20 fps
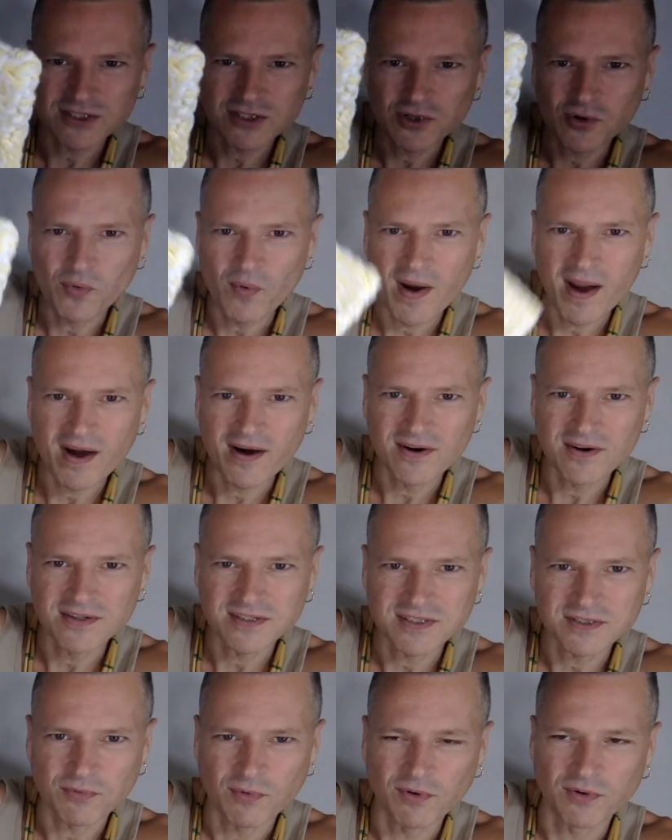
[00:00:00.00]

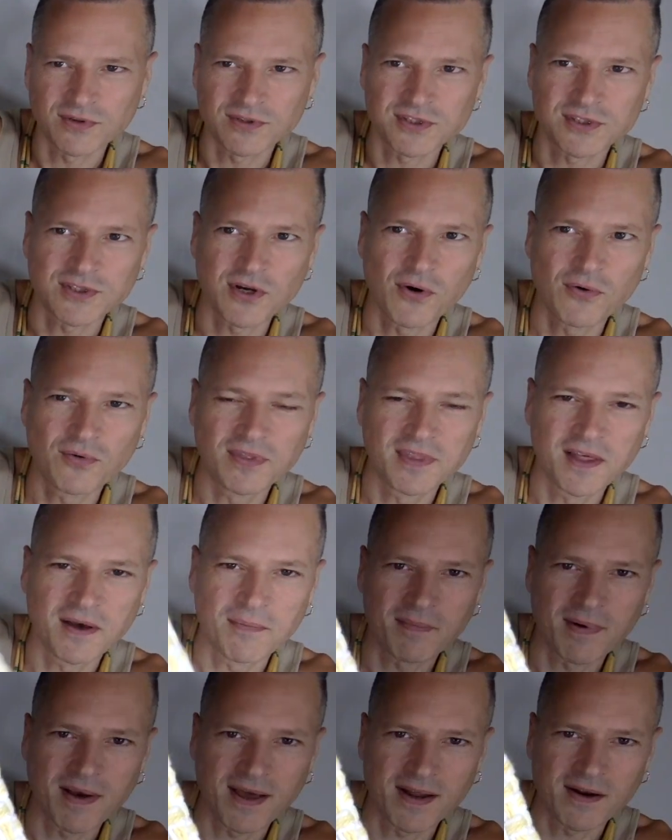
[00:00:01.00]
squares well sewed
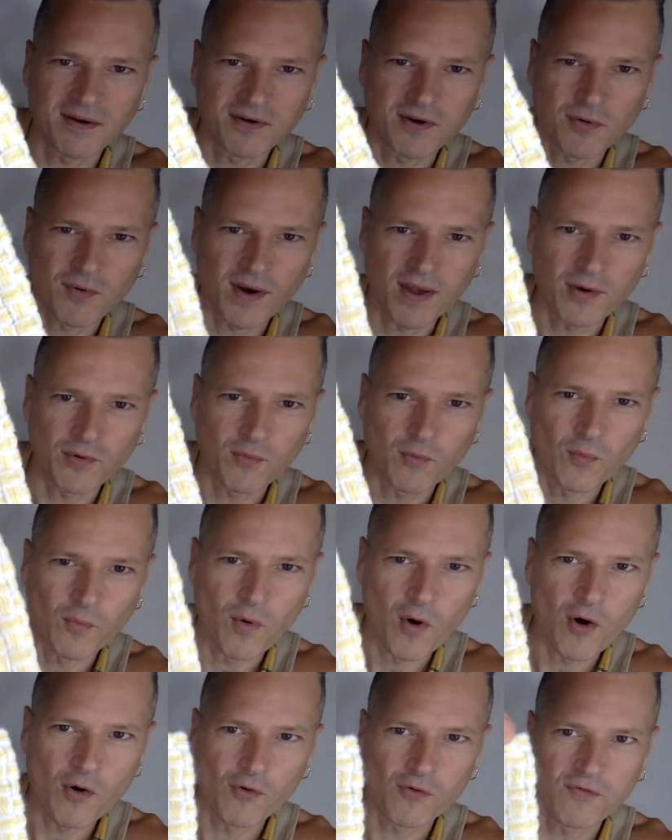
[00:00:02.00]
them I don't know I
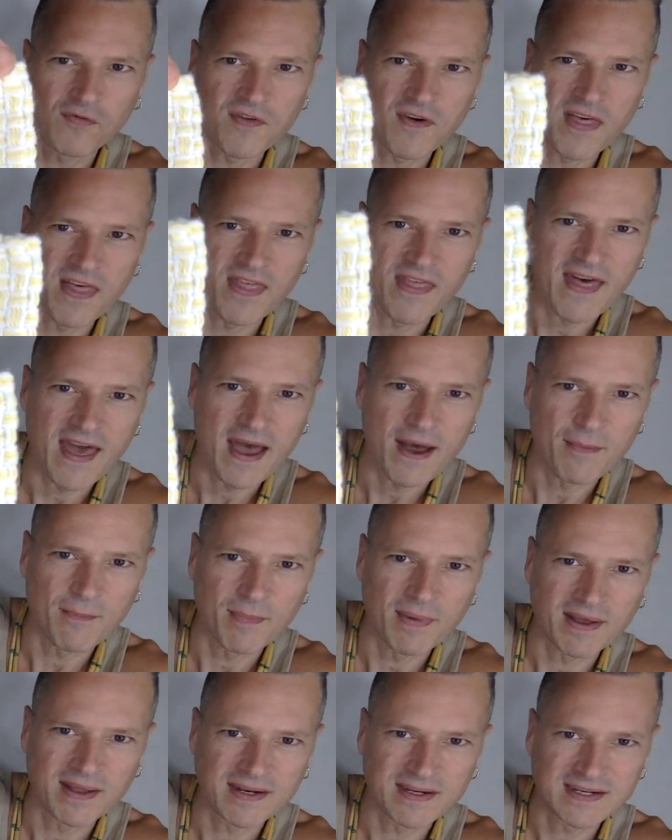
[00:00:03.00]
wove
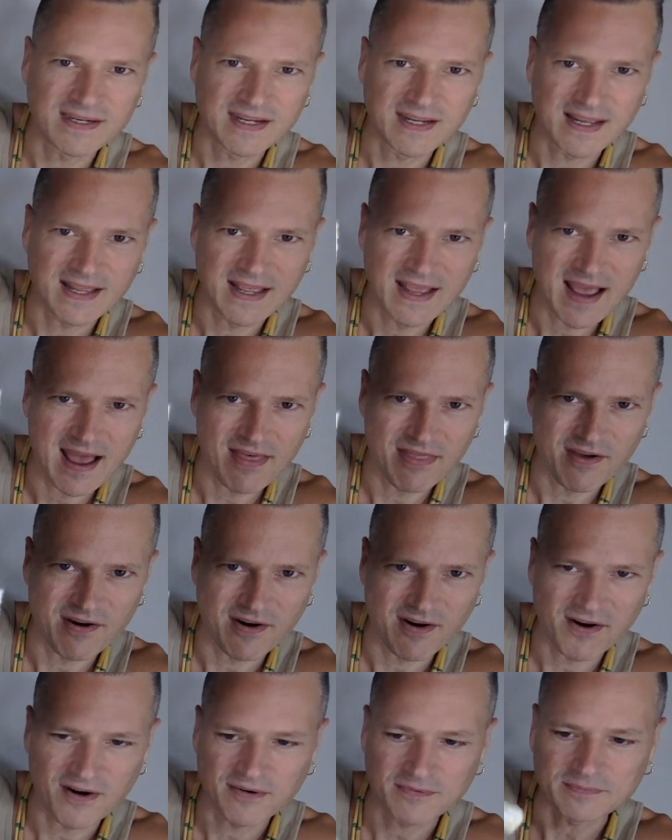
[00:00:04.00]
them
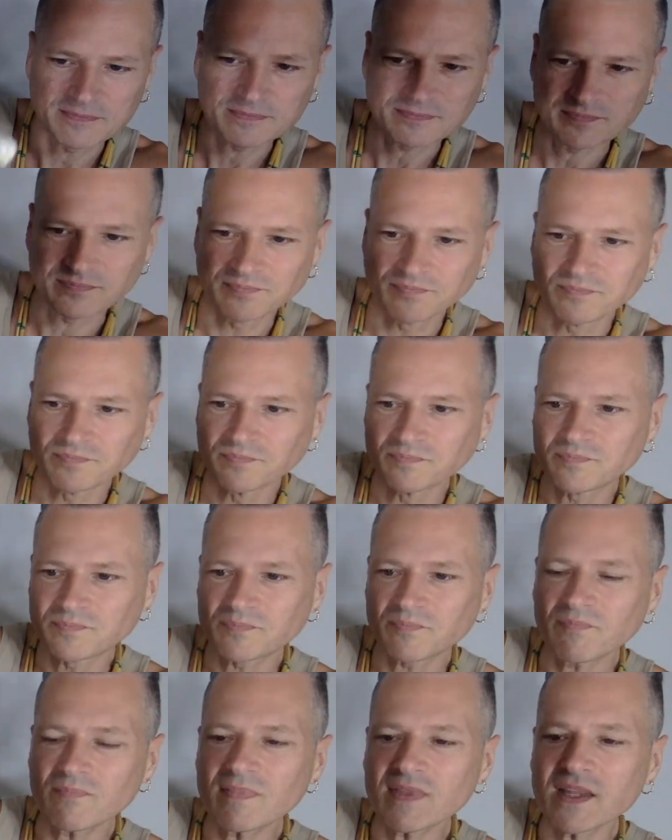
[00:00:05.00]
together
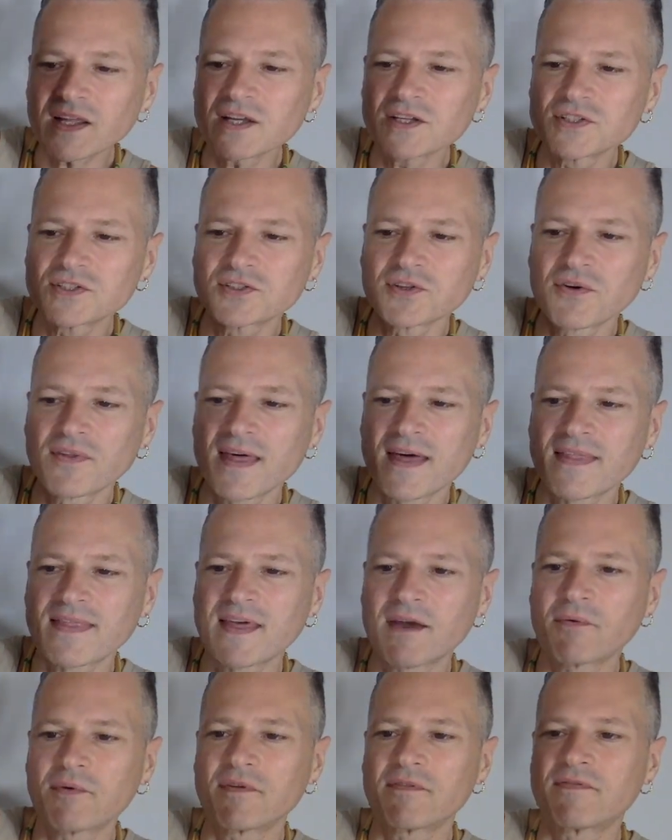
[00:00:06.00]
so that
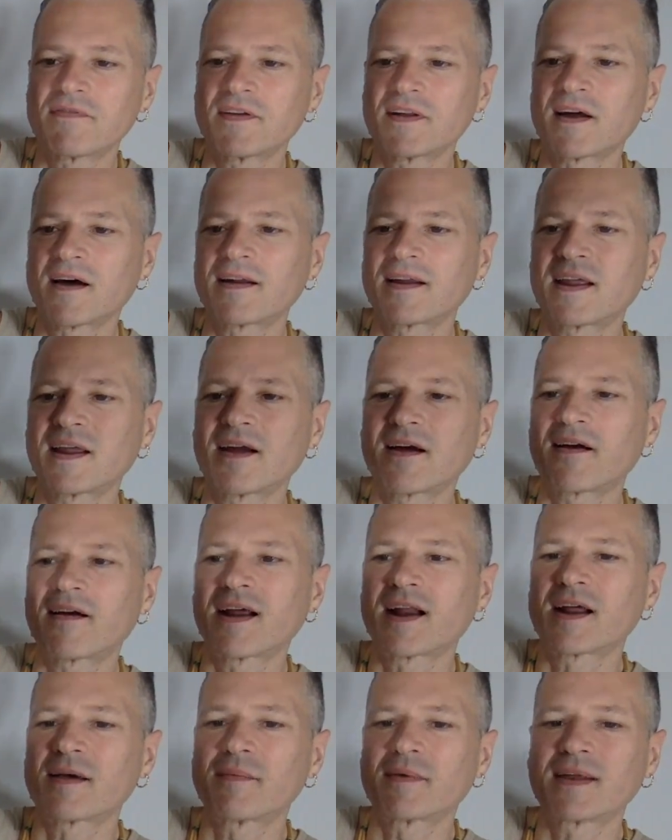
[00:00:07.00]
they would fit on here
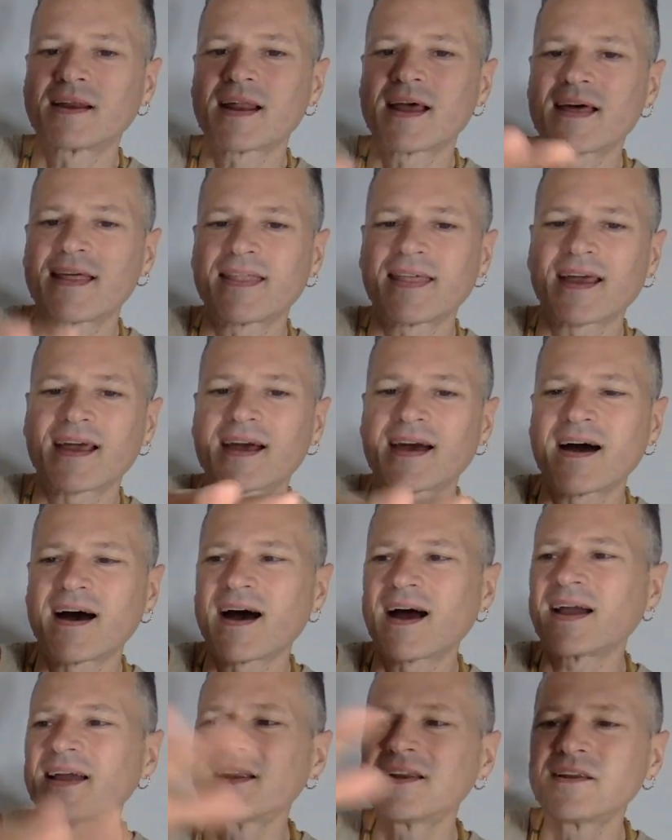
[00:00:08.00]
and I mean they
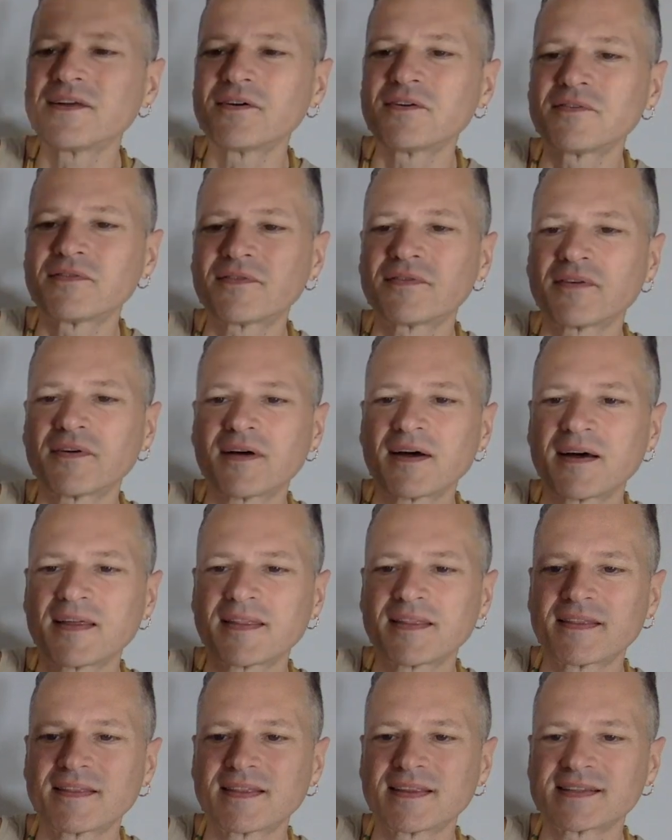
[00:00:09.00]
kind of
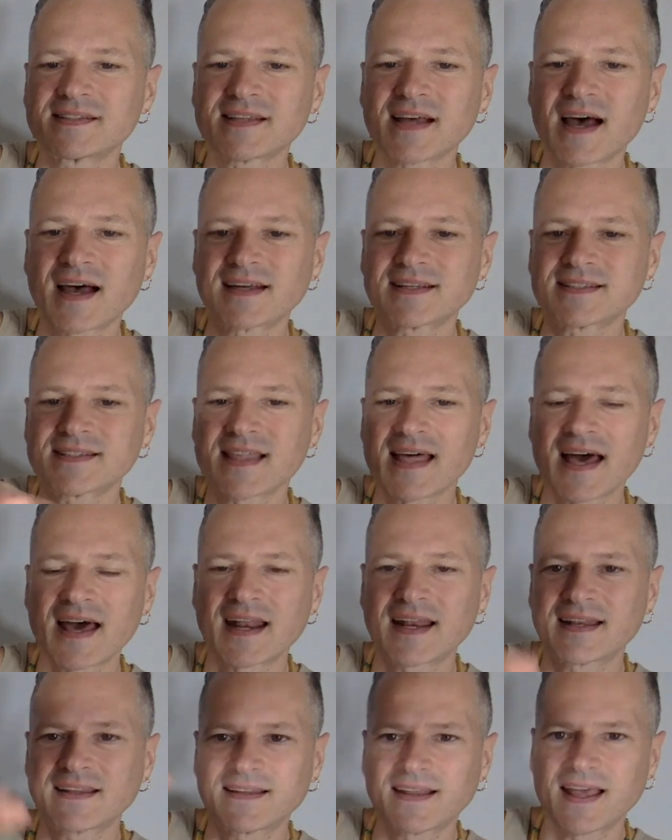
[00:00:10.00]
the size
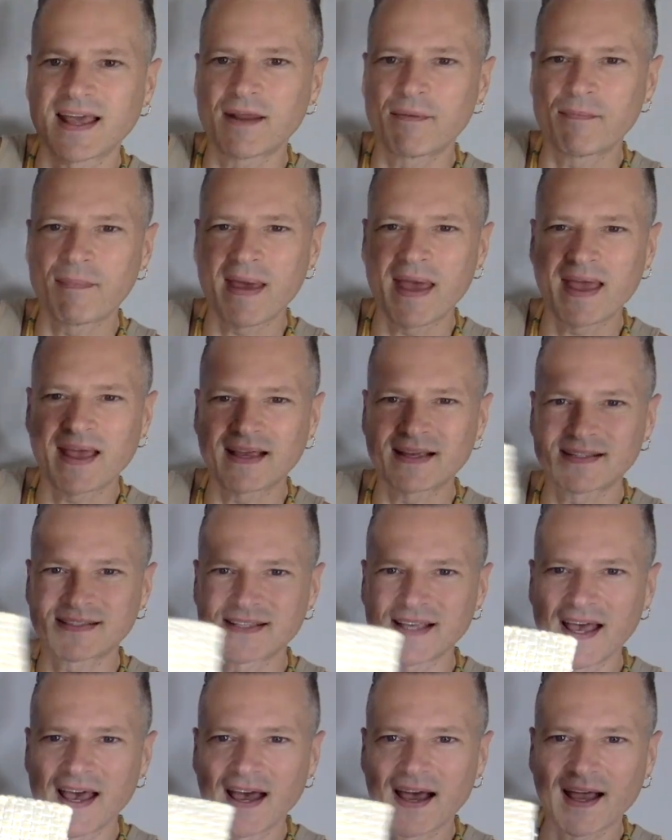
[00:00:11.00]
that it
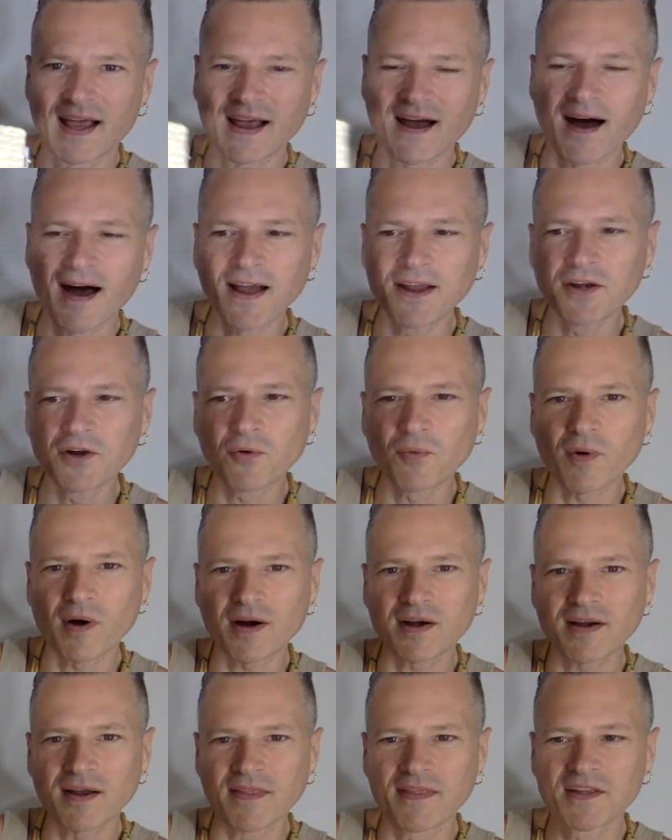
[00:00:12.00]
makes kind of
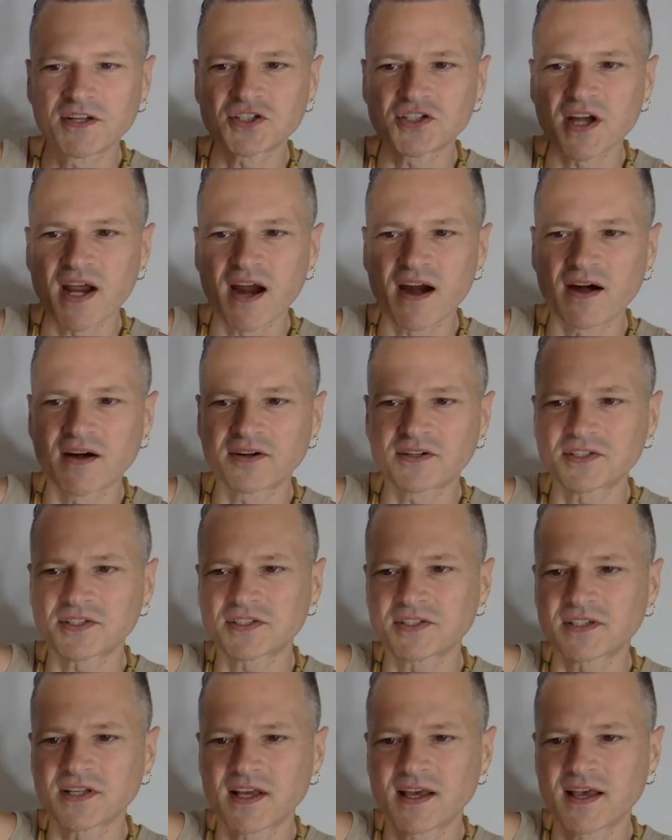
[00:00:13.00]
worked on the
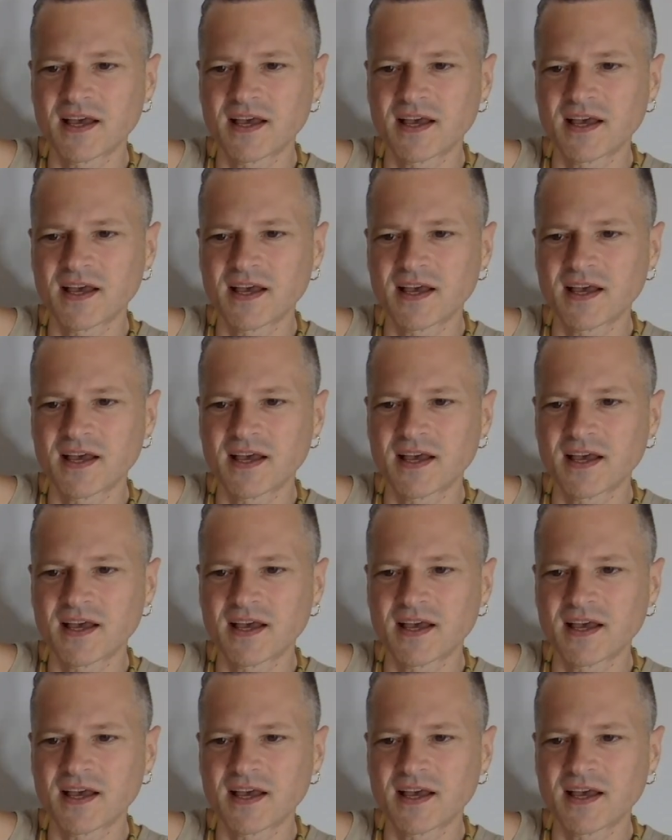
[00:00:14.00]
chairs